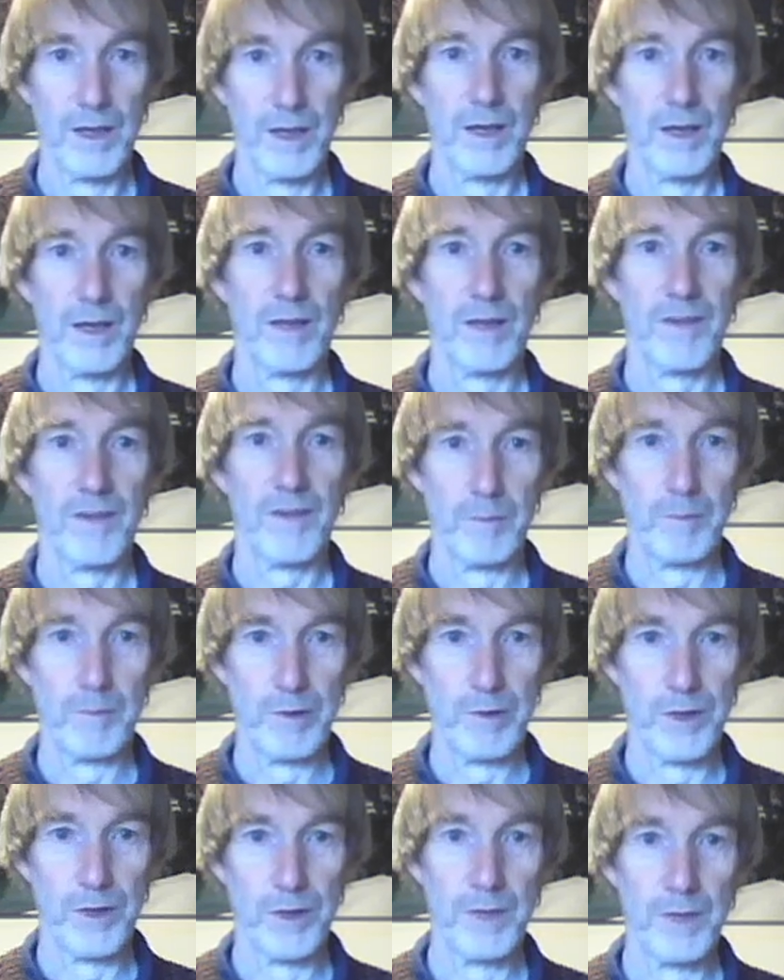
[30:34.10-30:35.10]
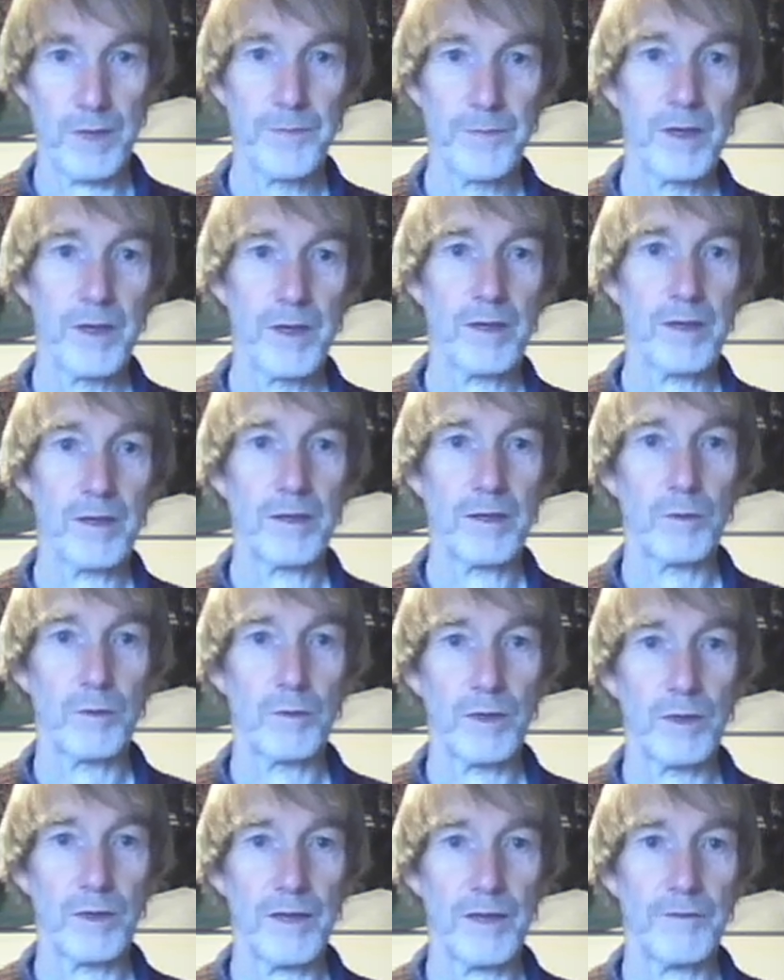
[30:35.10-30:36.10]
temperature, you will,
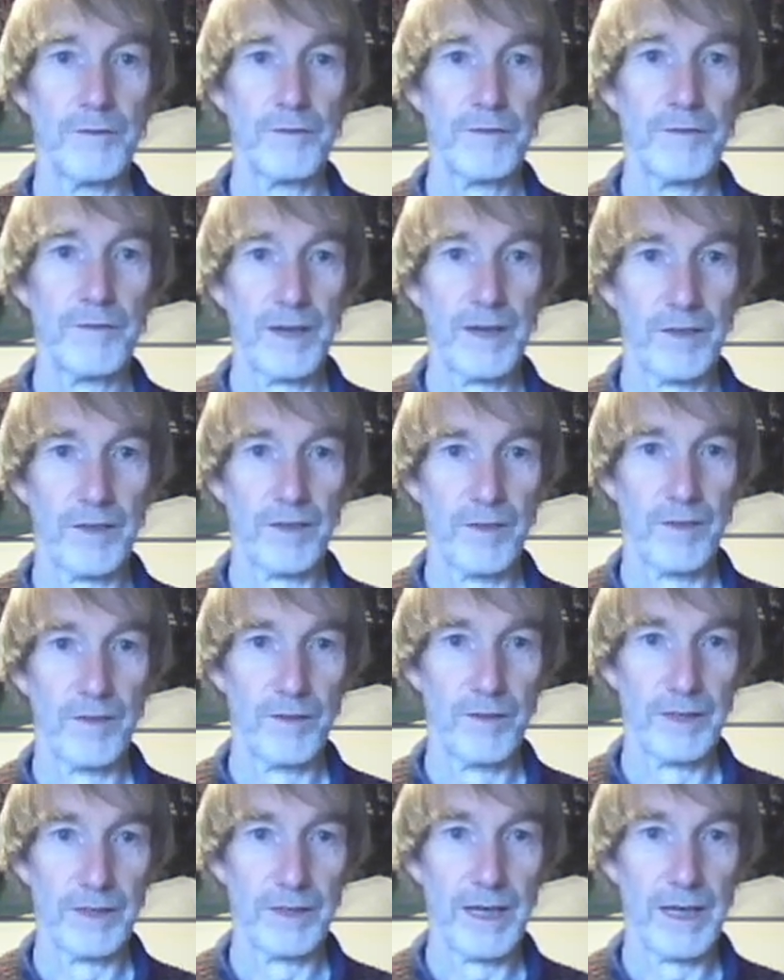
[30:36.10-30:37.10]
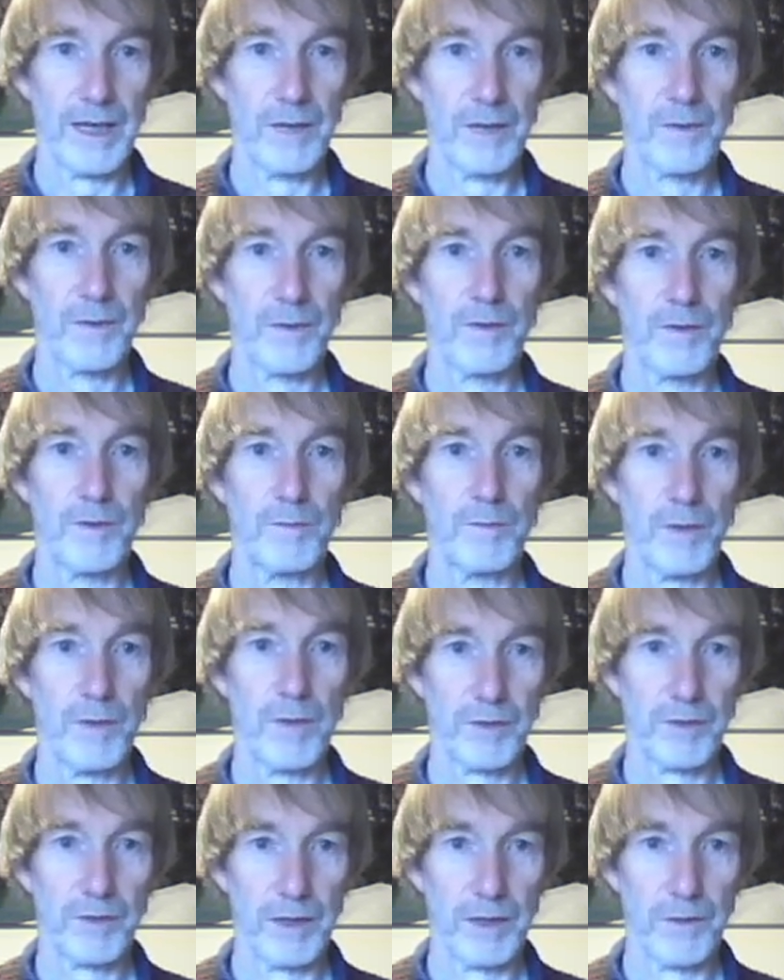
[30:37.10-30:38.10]
in fact, of a gas, most
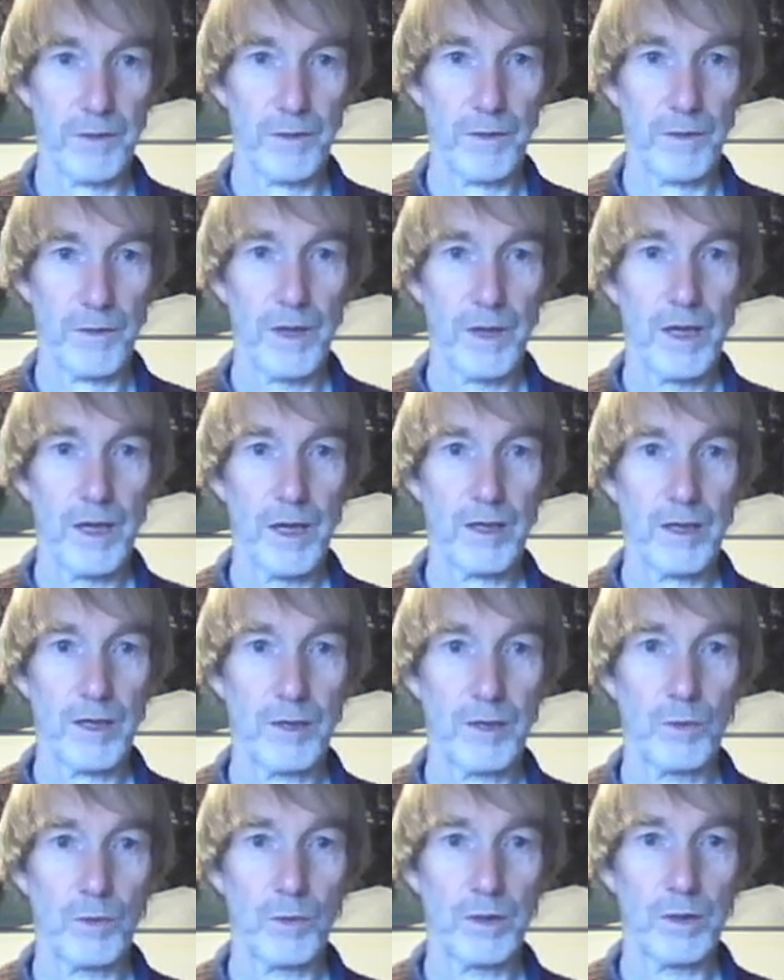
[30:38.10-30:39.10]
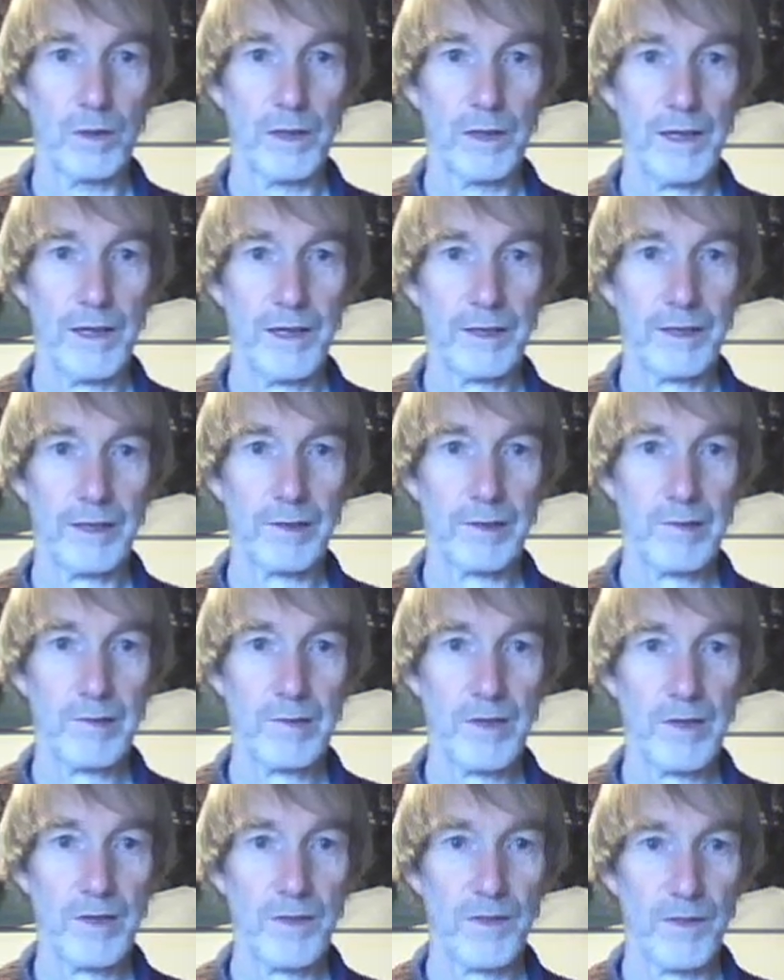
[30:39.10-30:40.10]
gases, you will
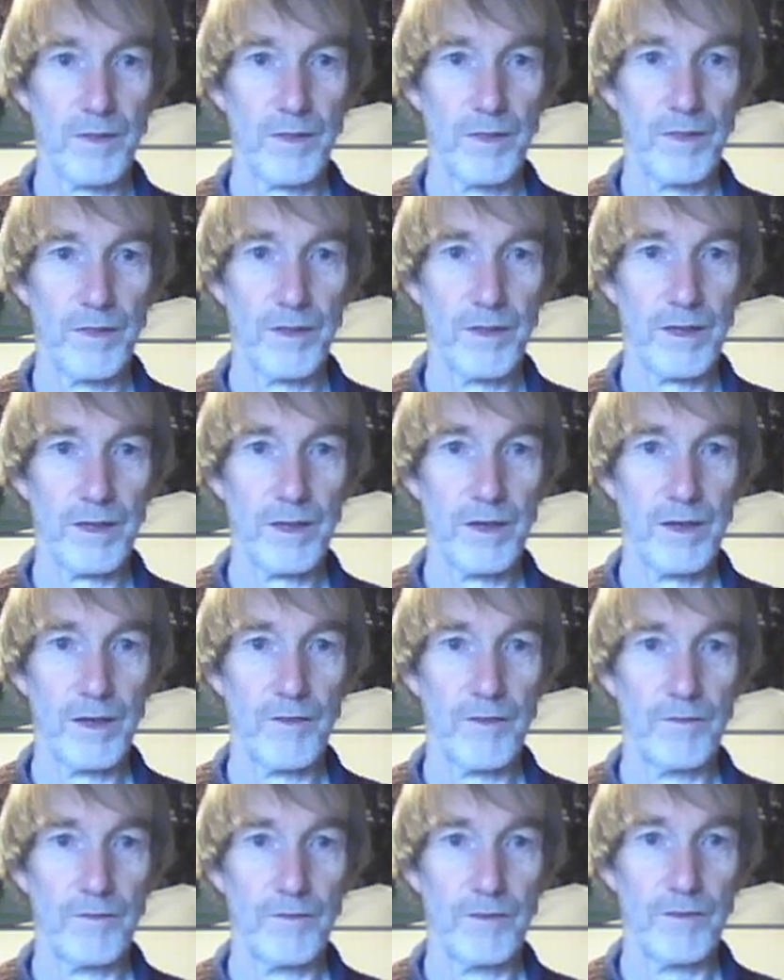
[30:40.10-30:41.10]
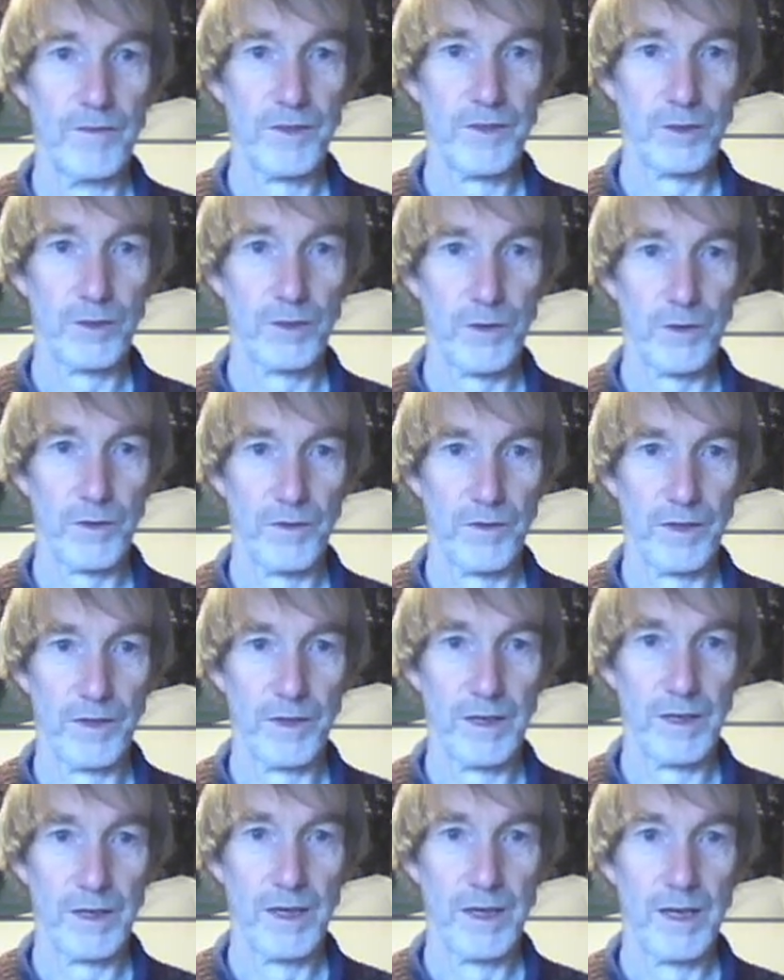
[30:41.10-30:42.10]
increase the viscosity.
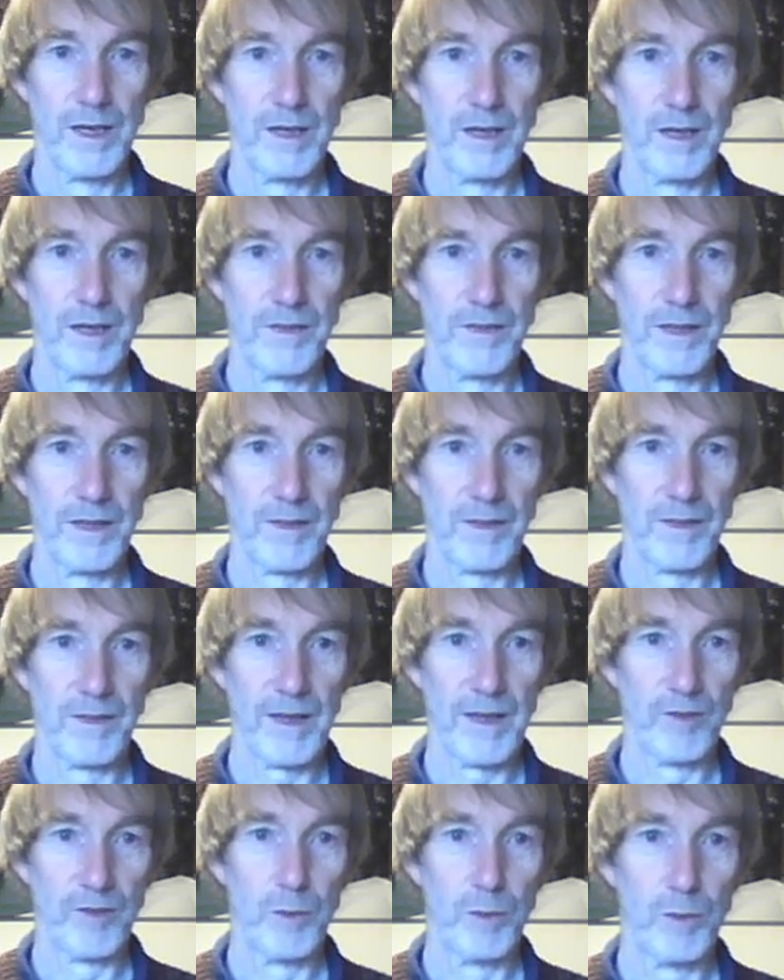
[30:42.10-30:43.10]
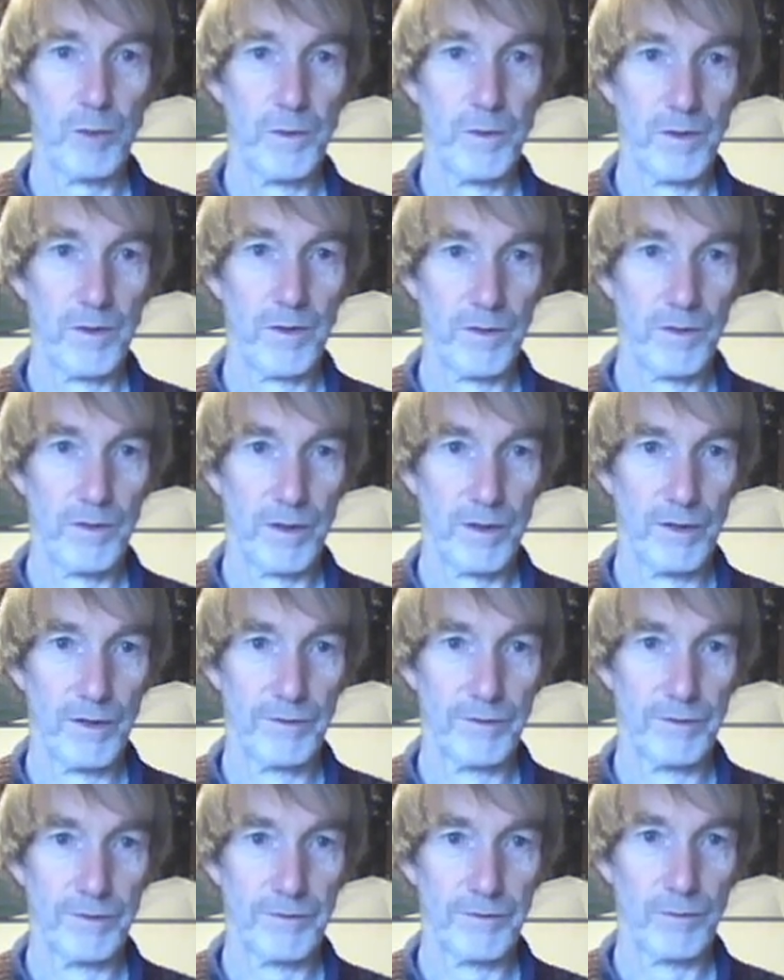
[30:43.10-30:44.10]
It's the exact opposite
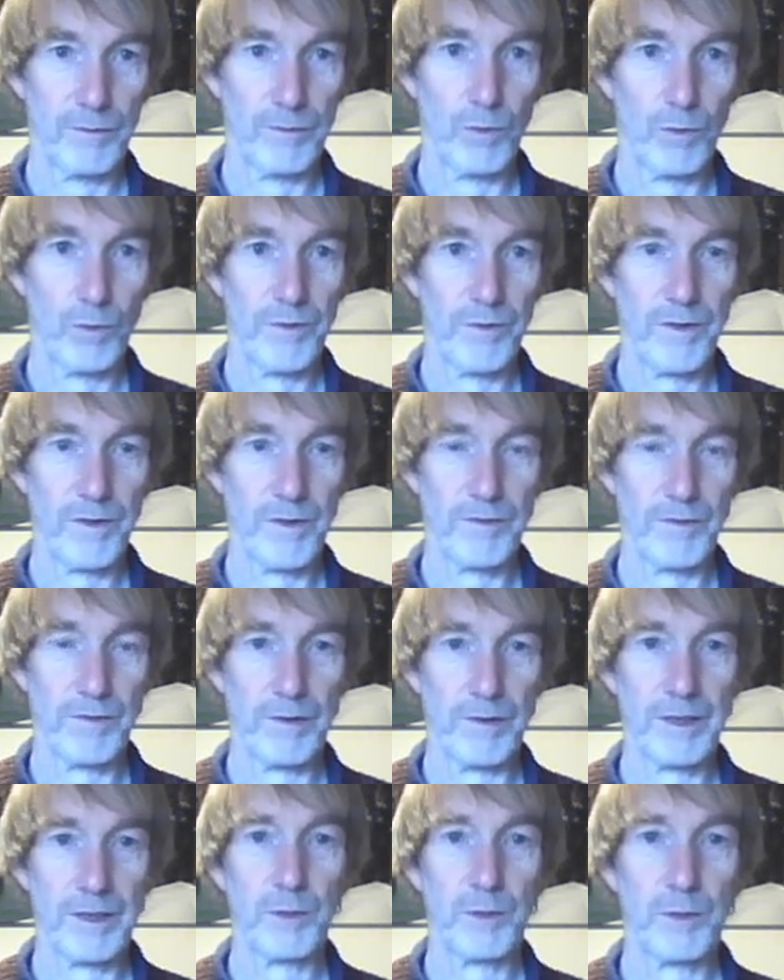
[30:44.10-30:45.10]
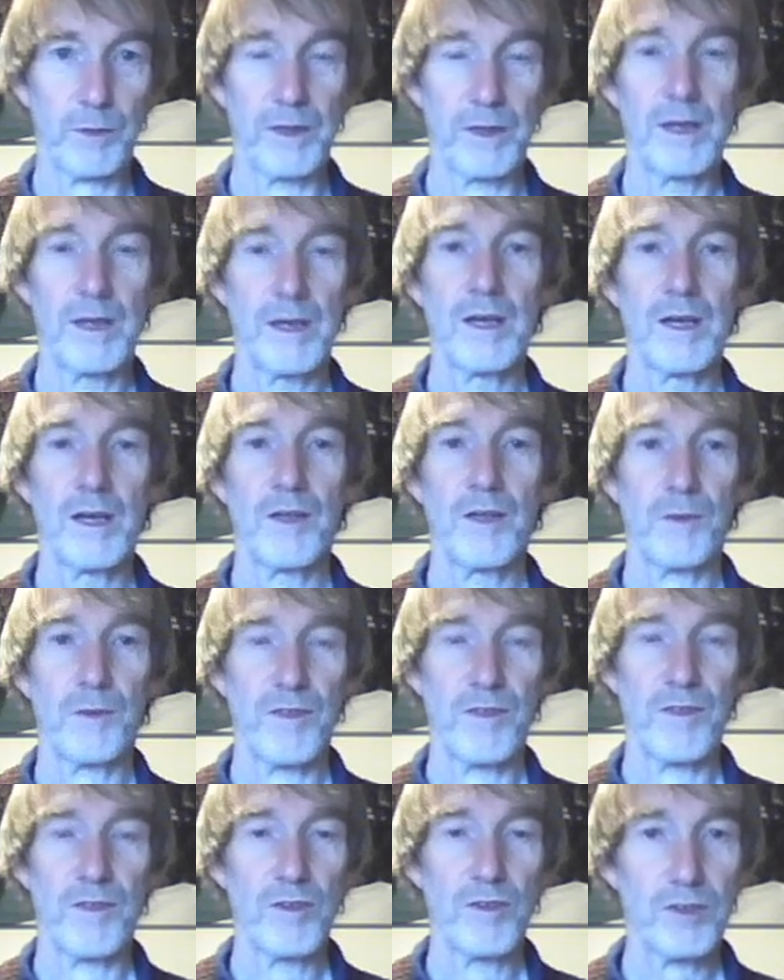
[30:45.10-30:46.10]
of what it is for a liquid. So it's
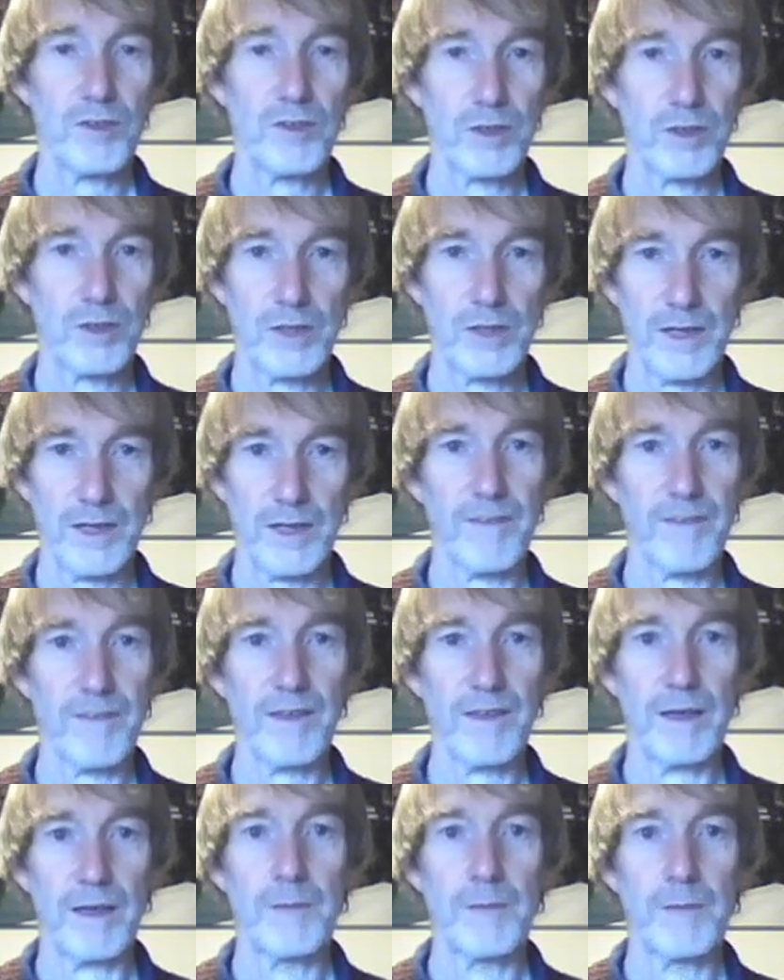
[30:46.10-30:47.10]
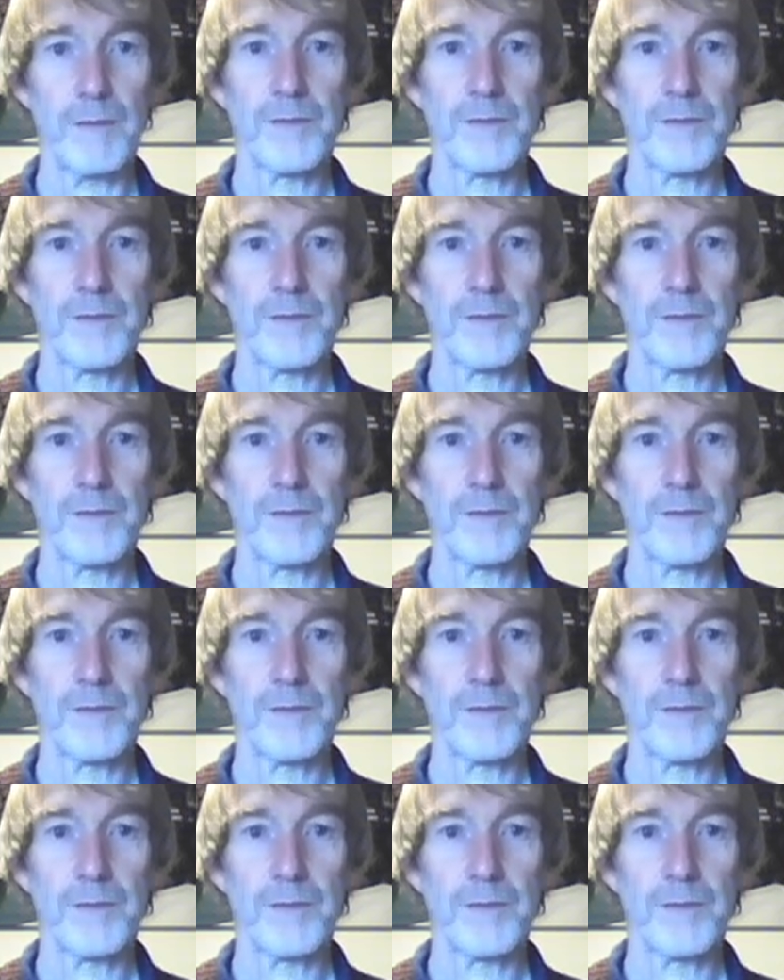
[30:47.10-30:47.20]
not a good idea